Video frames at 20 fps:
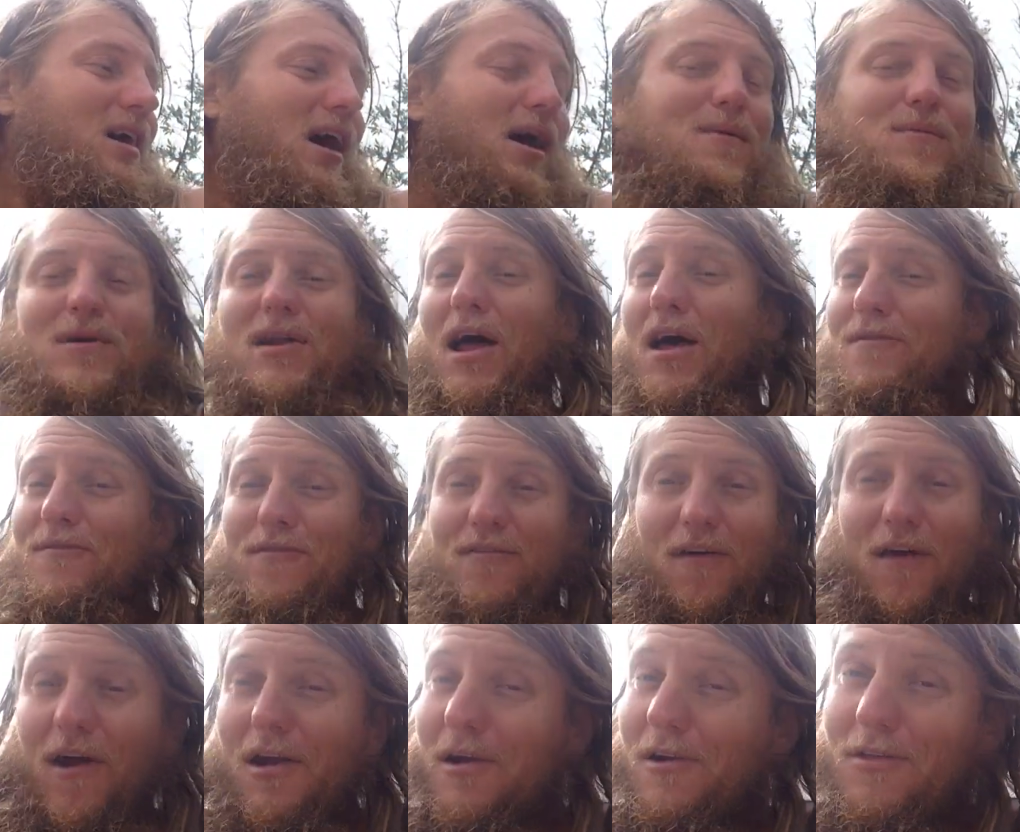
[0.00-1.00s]
I've been on
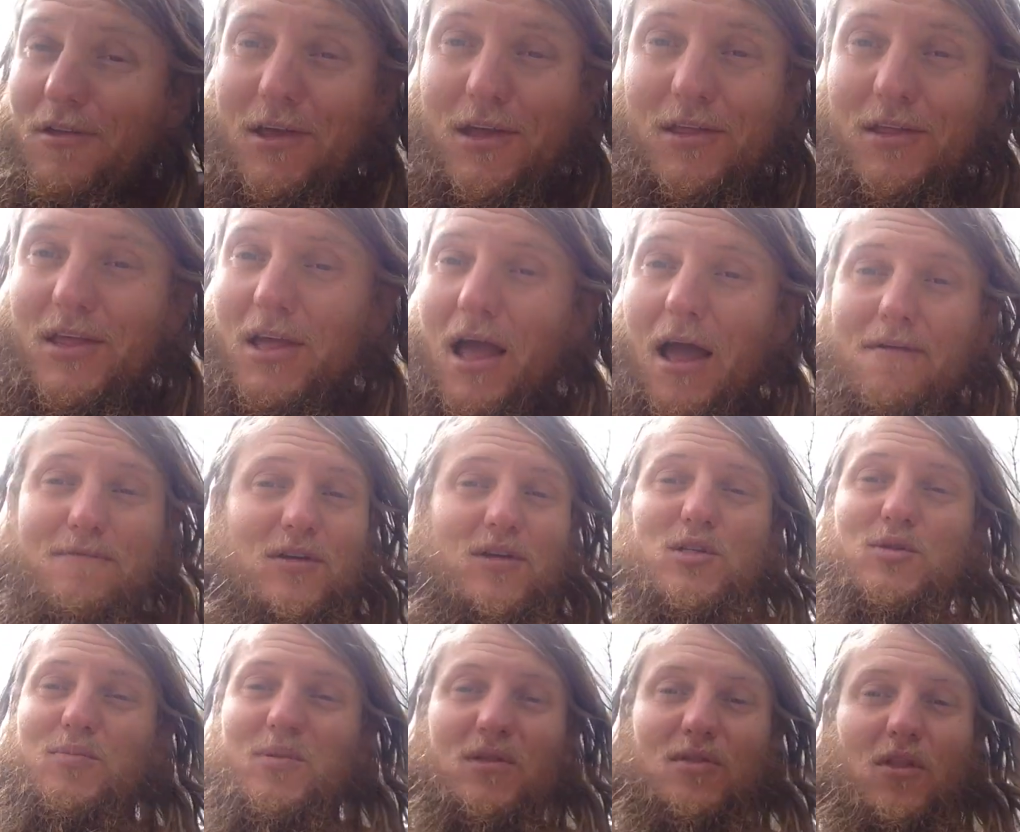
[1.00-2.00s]
fire lately. I've
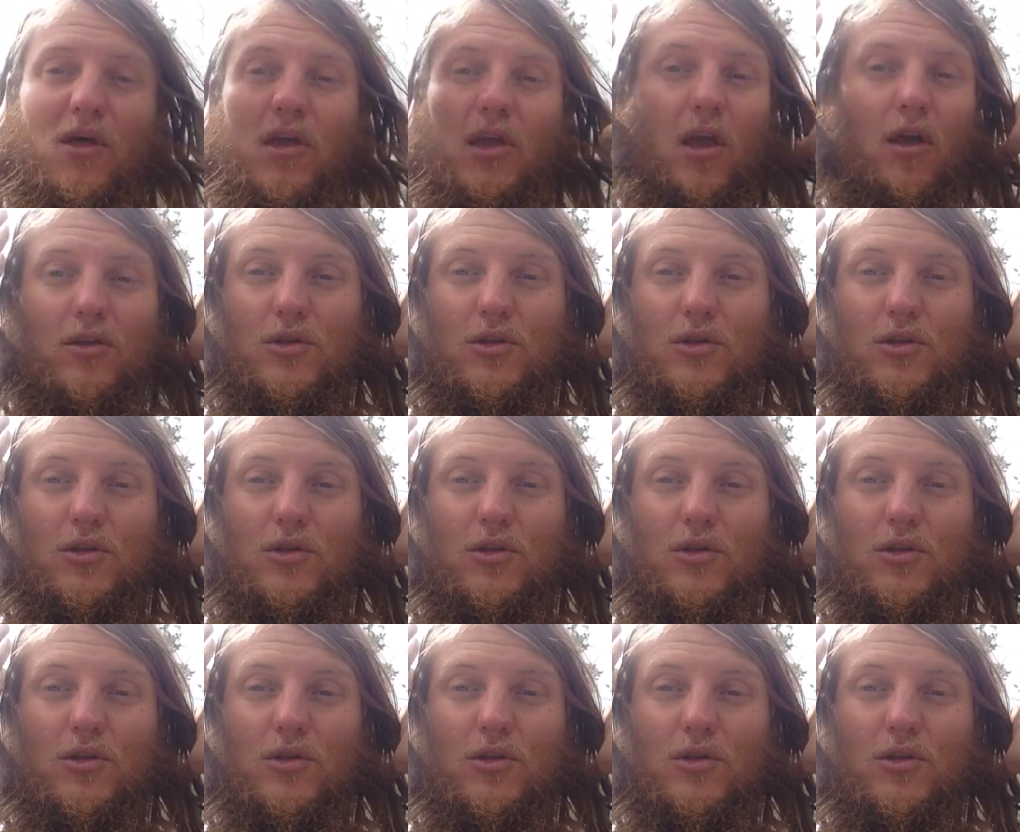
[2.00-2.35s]
just been like